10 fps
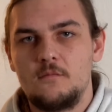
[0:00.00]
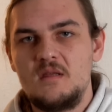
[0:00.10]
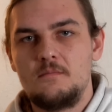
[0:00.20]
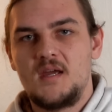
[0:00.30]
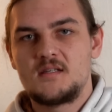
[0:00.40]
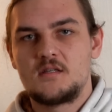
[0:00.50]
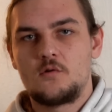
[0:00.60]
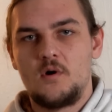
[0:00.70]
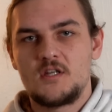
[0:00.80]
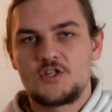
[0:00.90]
for me begs the
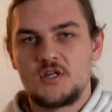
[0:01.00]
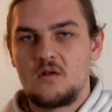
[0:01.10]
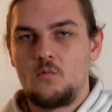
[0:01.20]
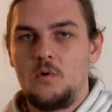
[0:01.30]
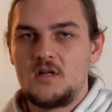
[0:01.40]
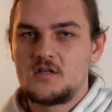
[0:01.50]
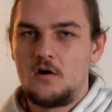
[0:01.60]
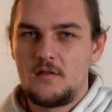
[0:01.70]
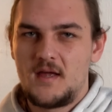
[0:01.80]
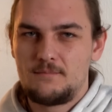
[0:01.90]
question, what is
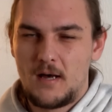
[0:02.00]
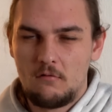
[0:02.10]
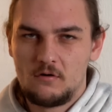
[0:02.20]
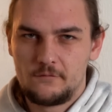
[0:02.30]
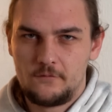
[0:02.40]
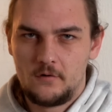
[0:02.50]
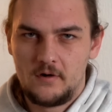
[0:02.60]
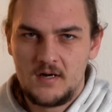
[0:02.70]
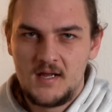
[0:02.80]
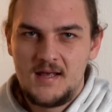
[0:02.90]
all that power
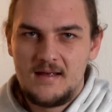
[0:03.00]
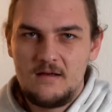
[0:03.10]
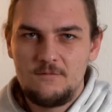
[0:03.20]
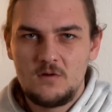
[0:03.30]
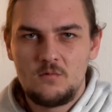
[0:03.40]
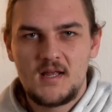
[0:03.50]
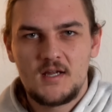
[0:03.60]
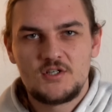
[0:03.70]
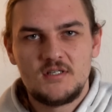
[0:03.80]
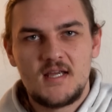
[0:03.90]
for? If you would
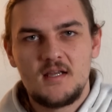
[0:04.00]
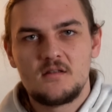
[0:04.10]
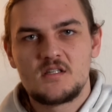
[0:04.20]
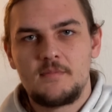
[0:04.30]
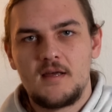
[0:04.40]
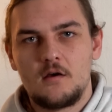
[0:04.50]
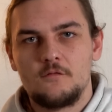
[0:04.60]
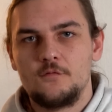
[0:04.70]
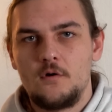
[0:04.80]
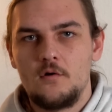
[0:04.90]
actually take this bike
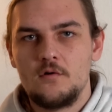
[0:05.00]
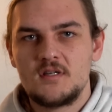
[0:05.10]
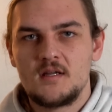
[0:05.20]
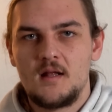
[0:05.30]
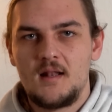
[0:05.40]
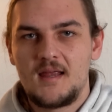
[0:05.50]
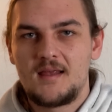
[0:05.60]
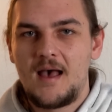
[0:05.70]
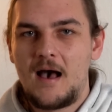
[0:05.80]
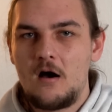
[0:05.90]
off-road,
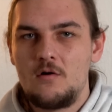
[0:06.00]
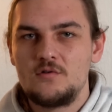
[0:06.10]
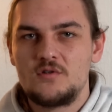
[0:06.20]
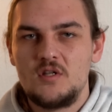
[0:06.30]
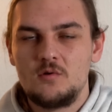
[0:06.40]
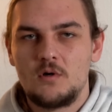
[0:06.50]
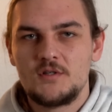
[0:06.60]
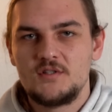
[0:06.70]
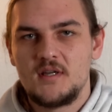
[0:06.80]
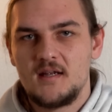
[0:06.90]
like how do you
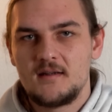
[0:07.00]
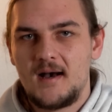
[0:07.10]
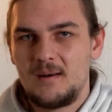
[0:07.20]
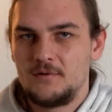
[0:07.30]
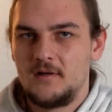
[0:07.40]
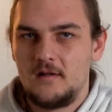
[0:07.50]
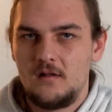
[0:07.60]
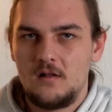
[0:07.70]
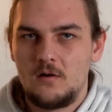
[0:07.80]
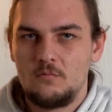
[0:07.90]
want to get up a
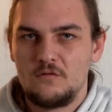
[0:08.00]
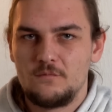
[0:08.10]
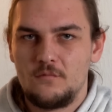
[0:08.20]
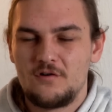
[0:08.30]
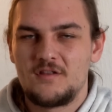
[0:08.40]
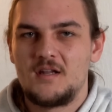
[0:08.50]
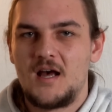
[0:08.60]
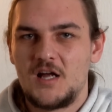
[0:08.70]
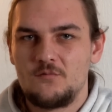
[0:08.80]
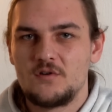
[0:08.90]
hill with more than
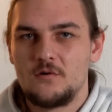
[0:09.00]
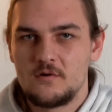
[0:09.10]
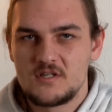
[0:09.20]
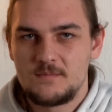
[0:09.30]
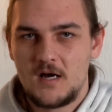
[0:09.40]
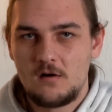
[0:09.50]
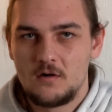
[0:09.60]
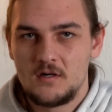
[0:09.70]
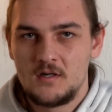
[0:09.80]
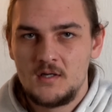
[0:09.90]
100
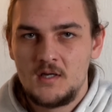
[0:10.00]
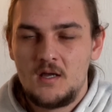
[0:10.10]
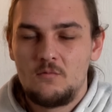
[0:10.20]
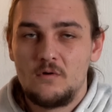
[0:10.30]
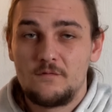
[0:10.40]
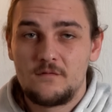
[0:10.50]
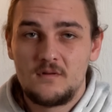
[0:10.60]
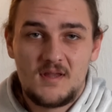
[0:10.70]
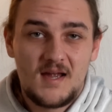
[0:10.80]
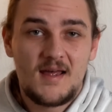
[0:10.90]
horsepower with
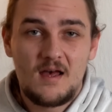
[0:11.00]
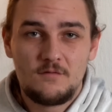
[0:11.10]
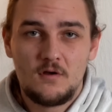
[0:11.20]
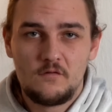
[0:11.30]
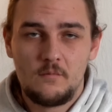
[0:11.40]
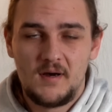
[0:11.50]
that heavy of a